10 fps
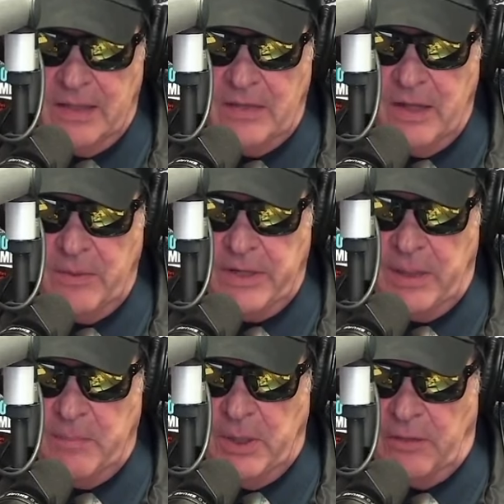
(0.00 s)
then we get a
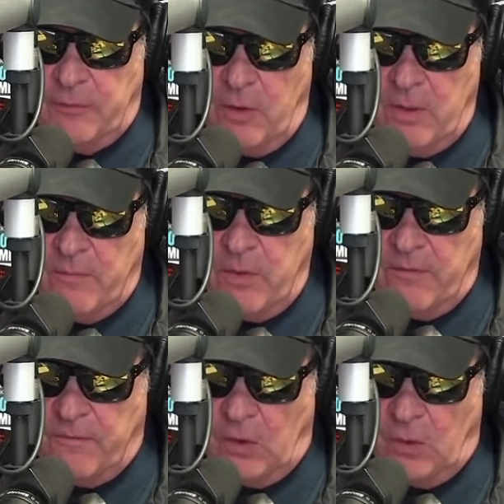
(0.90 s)
bill for them for the
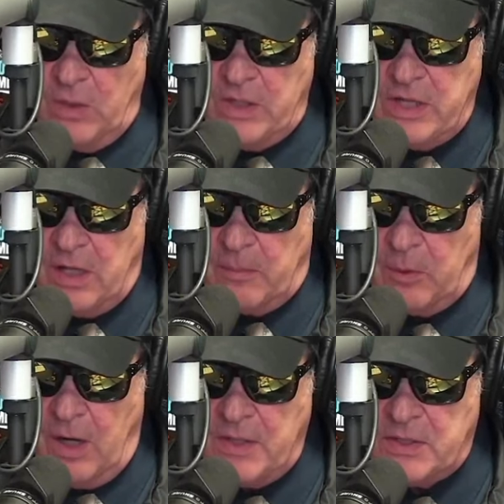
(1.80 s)
full retail
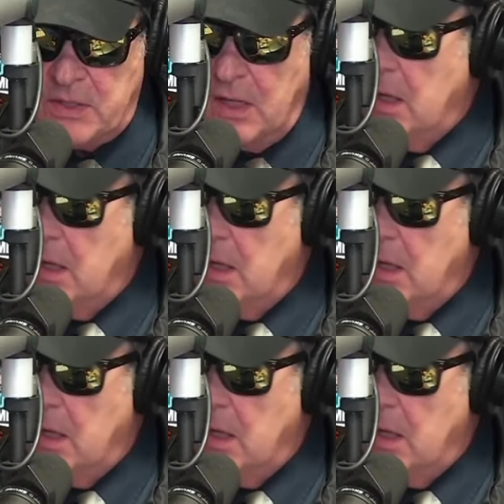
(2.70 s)
price.